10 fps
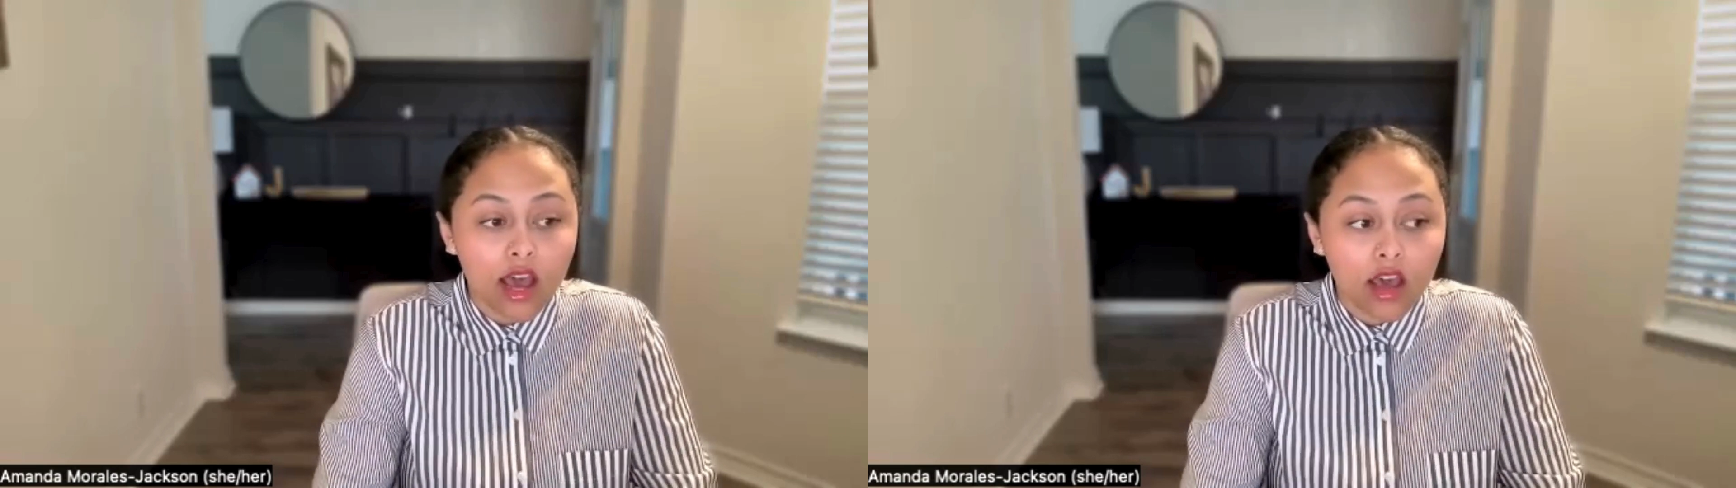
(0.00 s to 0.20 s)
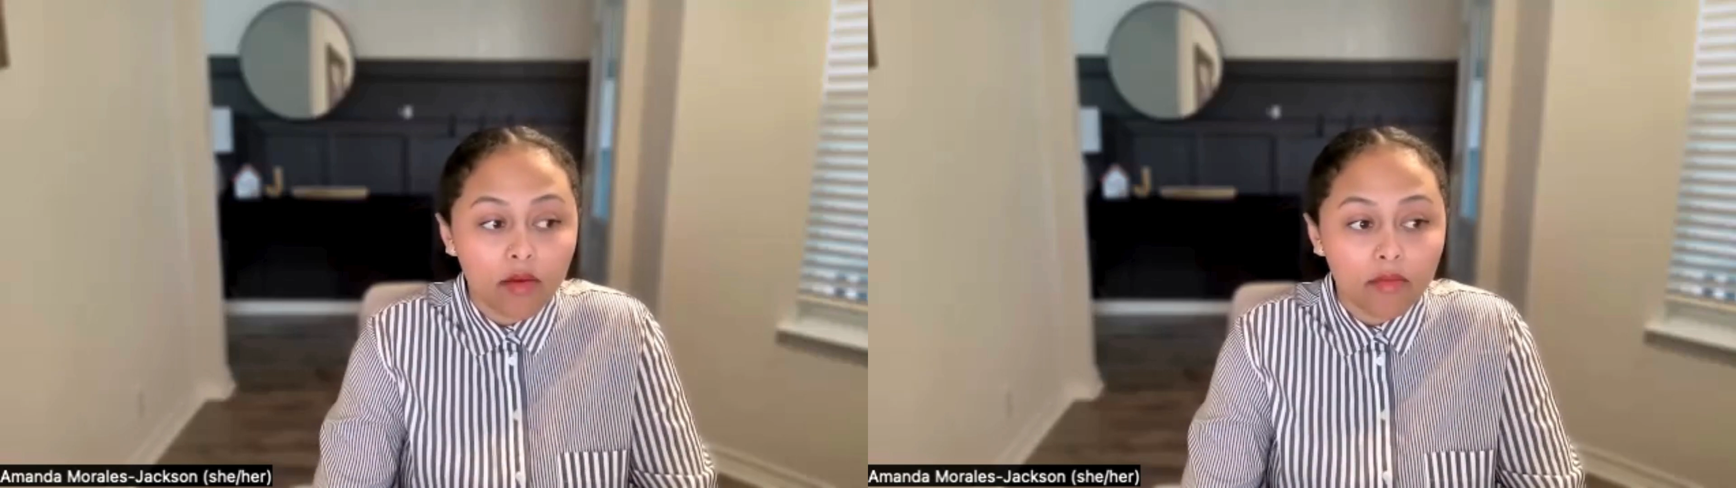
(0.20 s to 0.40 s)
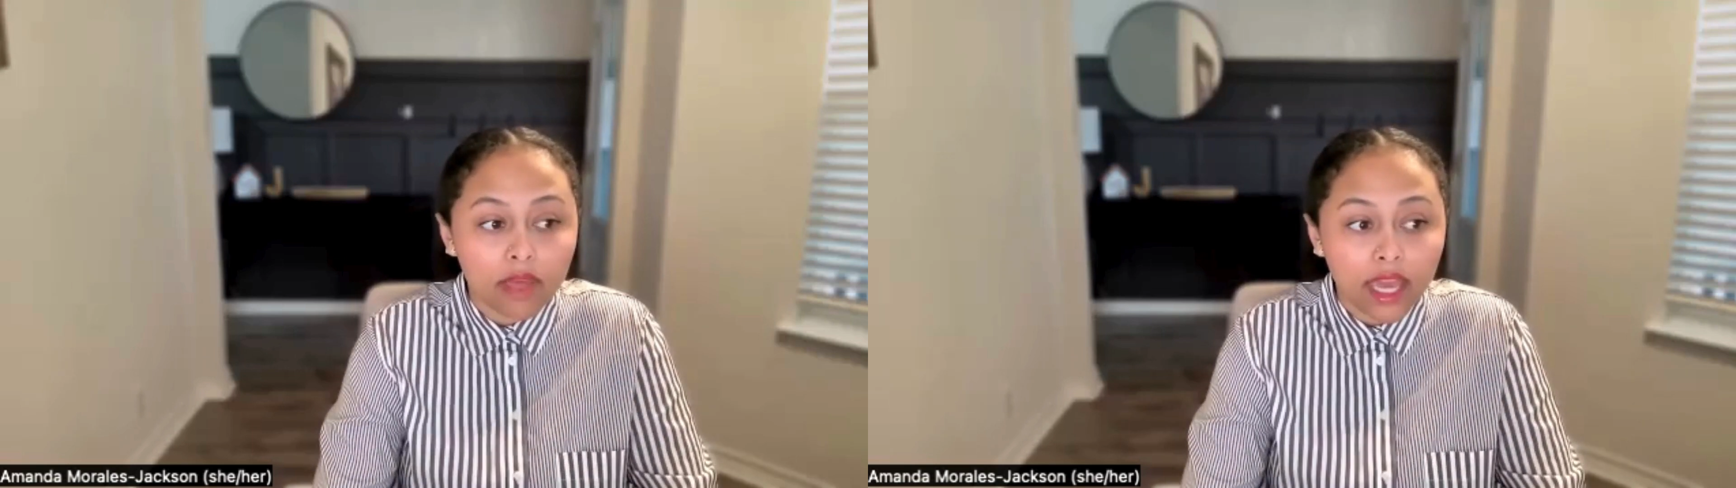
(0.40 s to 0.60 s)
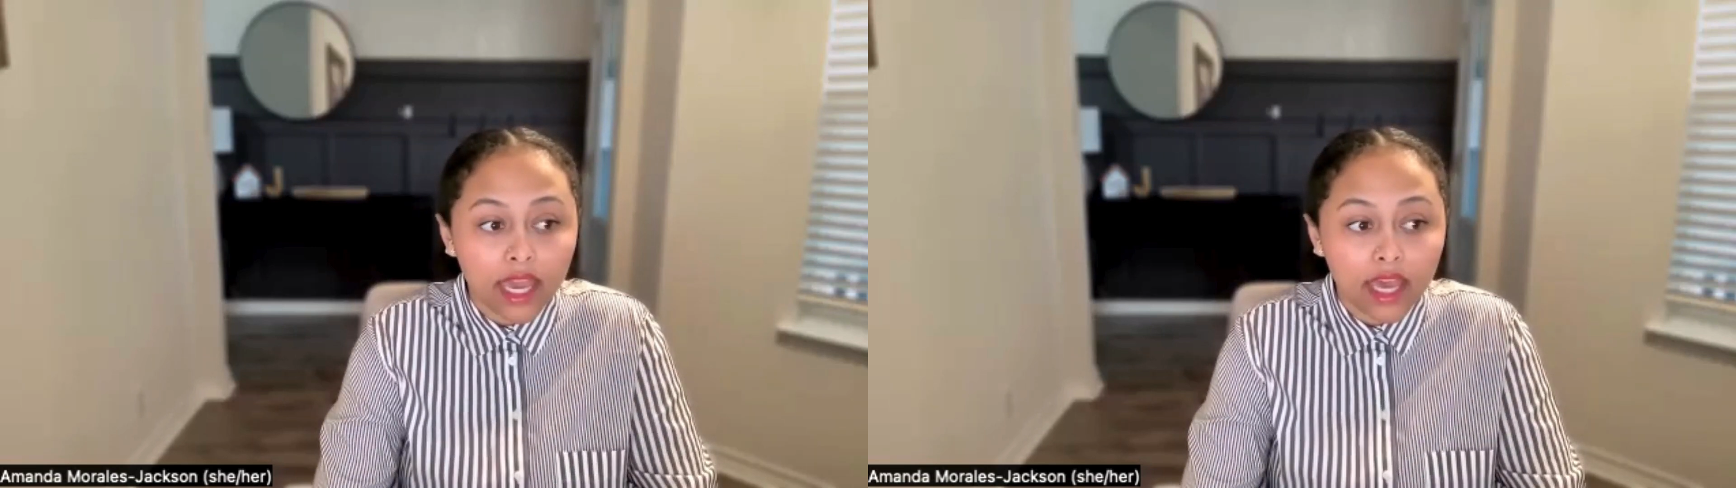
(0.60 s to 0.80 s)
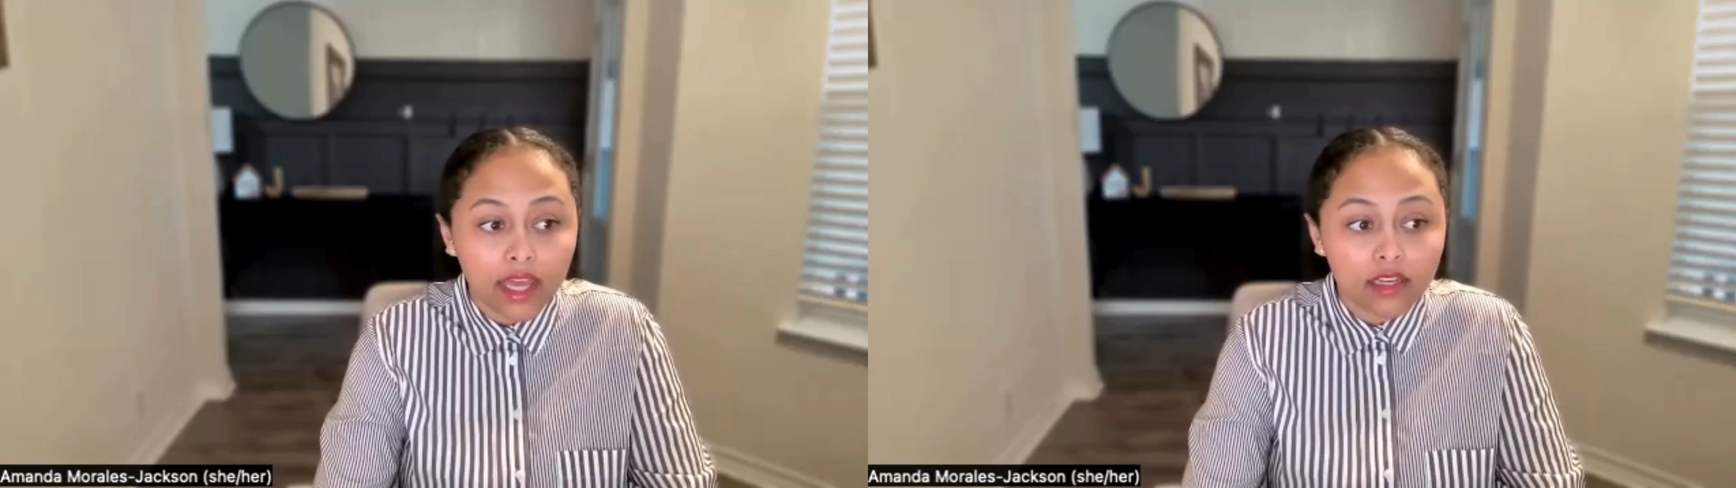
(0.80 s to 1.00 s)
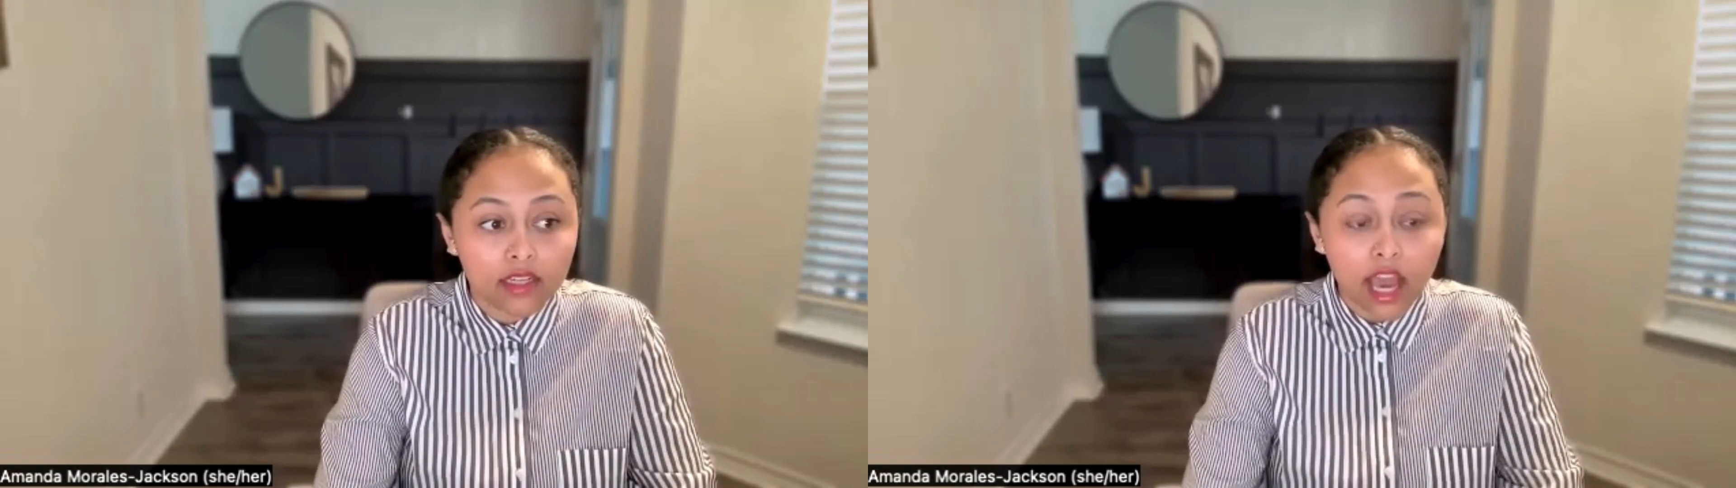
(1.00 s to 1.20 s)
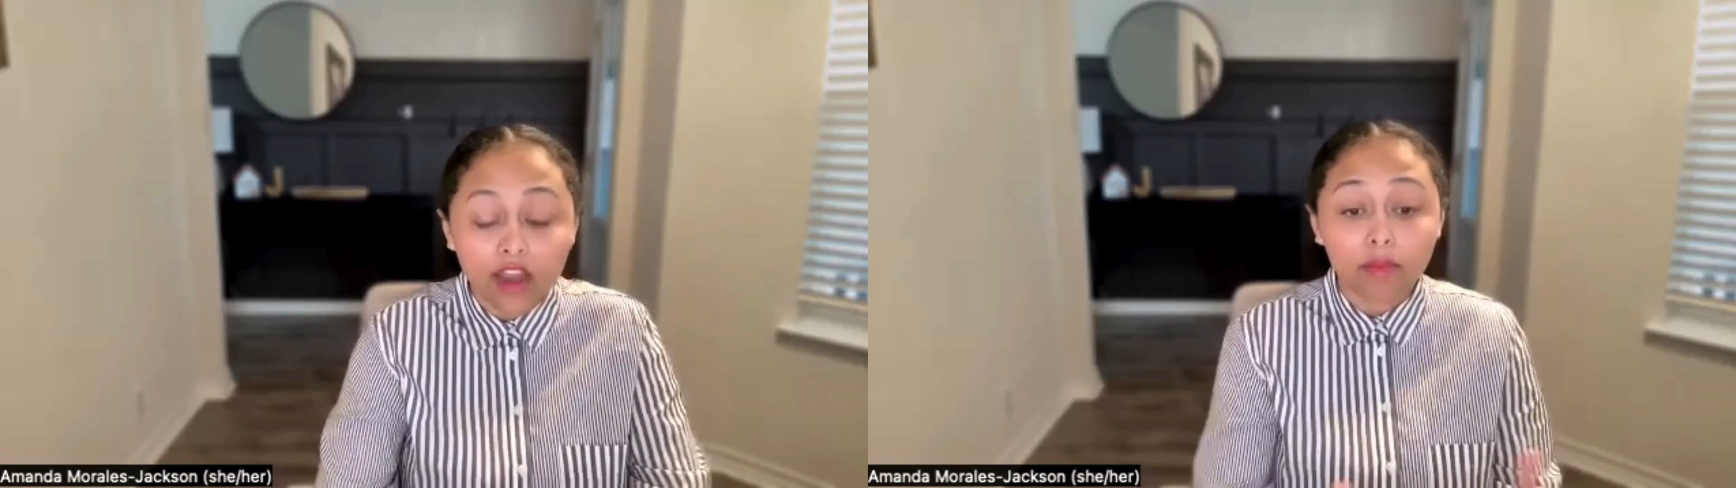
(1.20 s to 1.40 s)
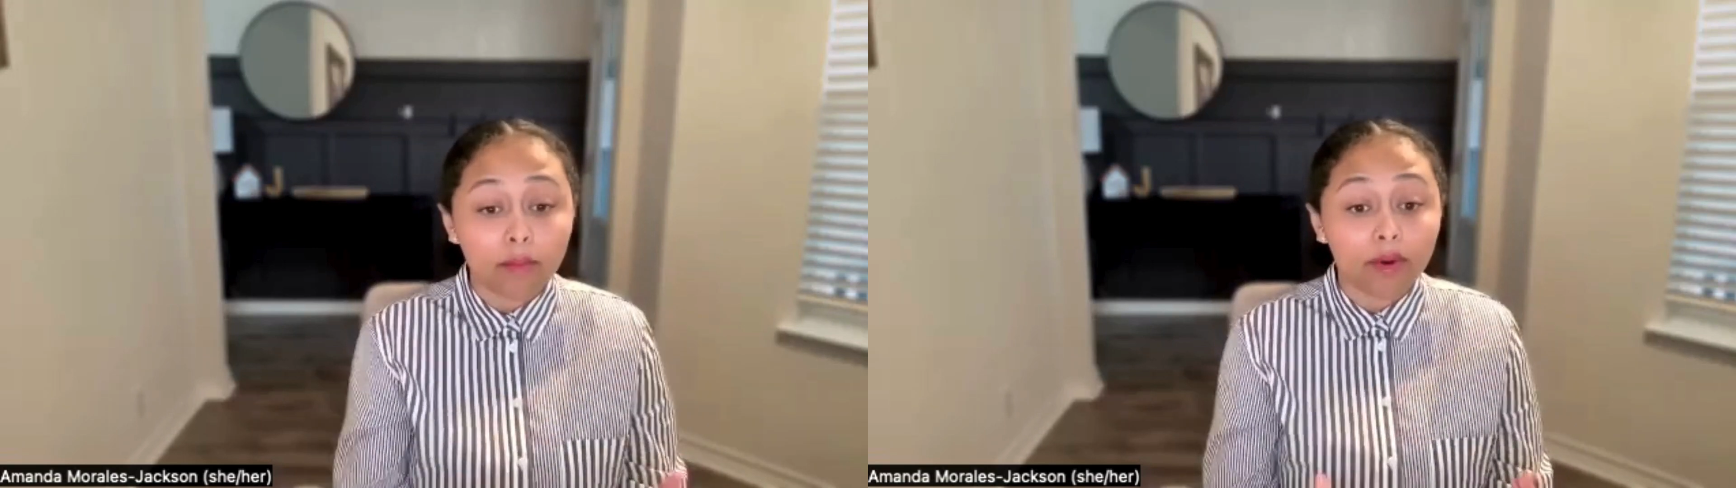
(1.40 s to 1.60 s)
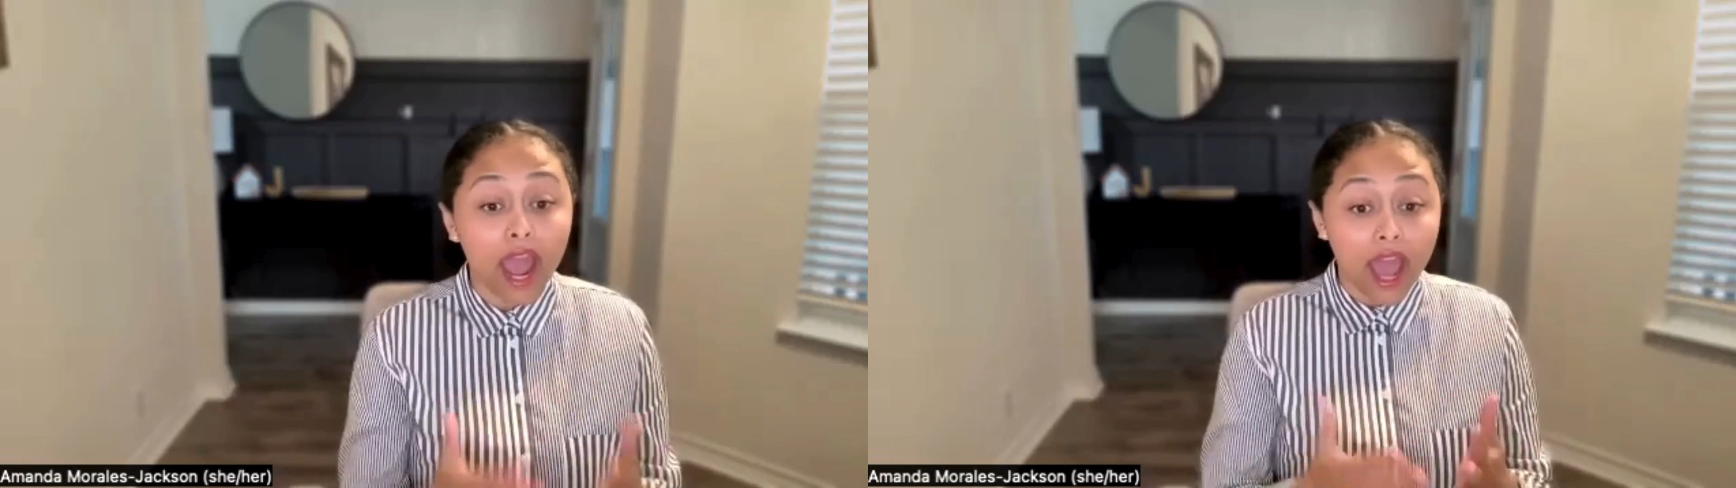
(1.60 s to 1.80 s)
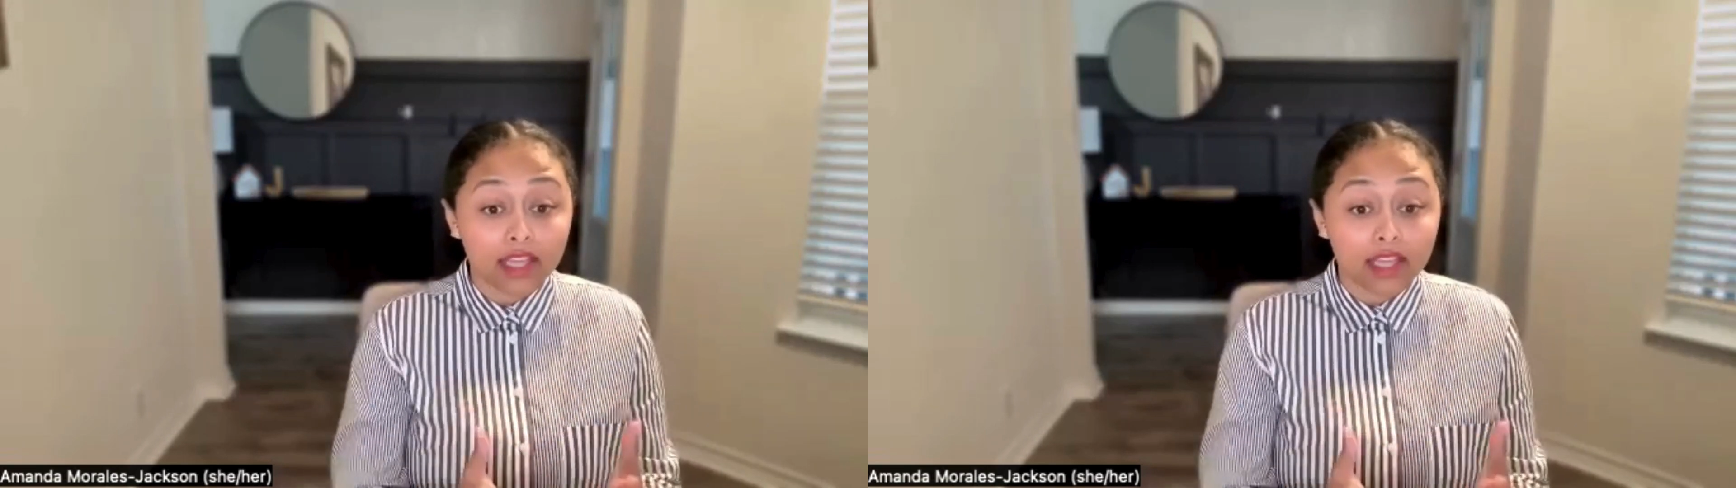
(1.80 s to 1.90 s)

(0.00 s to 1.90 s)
And I remember